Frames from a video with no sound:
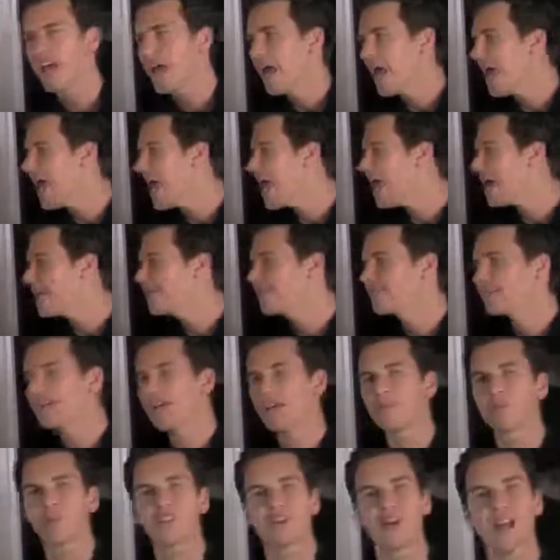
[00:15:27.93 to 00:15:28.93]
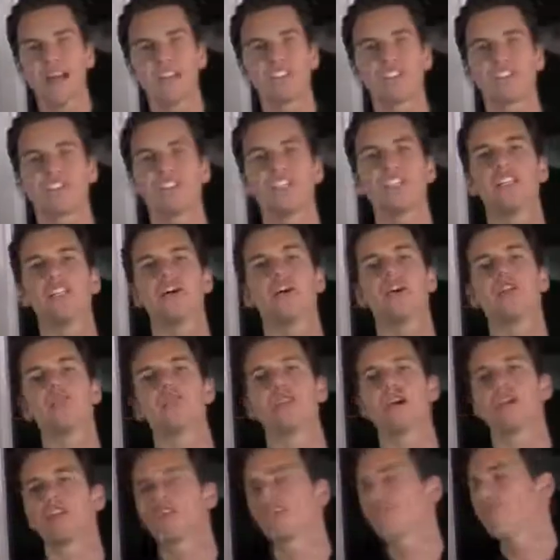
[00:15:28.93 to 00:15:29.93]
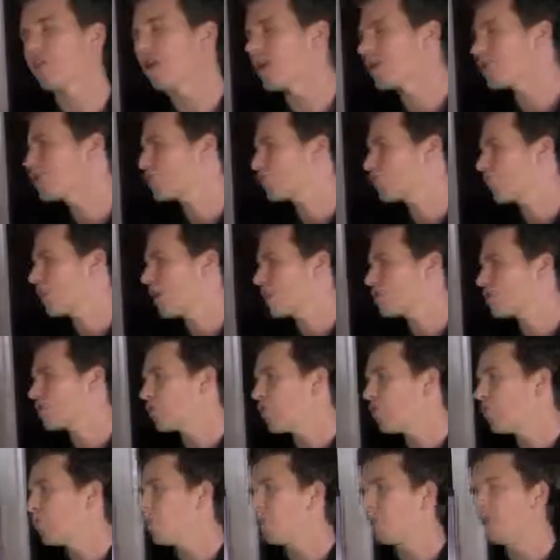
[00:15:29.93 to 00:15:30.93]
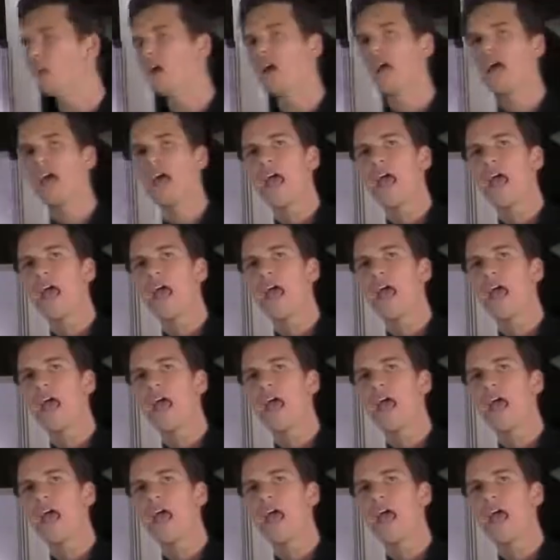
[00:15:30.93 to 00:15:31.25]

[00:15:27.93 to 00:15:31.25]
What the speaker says: Hey, it's Ted McGrath, CEO and founder of Rise Global